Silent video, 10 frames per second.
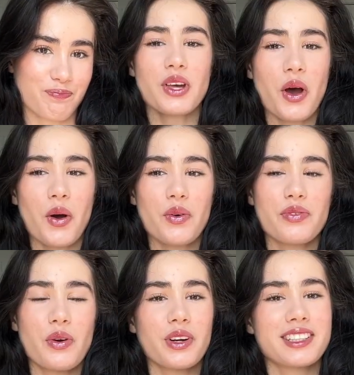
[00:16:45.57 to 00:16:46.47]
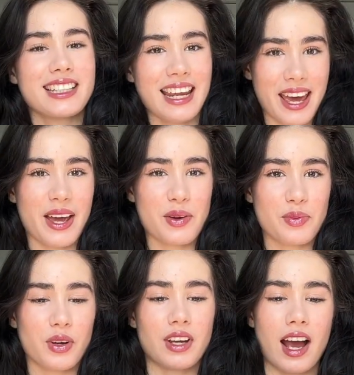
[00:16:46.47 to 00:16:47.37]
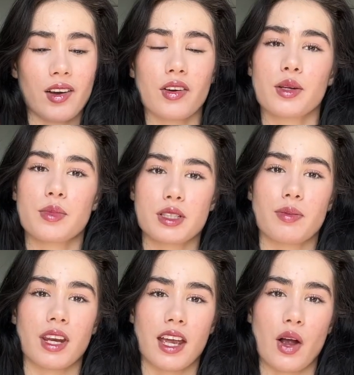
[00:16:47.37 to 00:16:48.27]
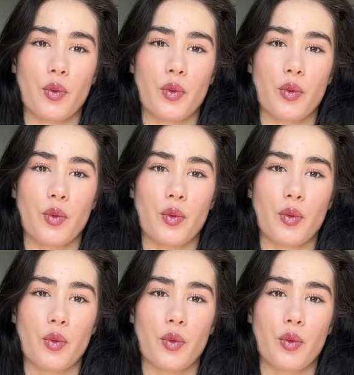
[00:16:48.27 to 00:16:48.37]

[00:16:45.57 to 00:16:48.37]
So for today, we're not going to be spinning.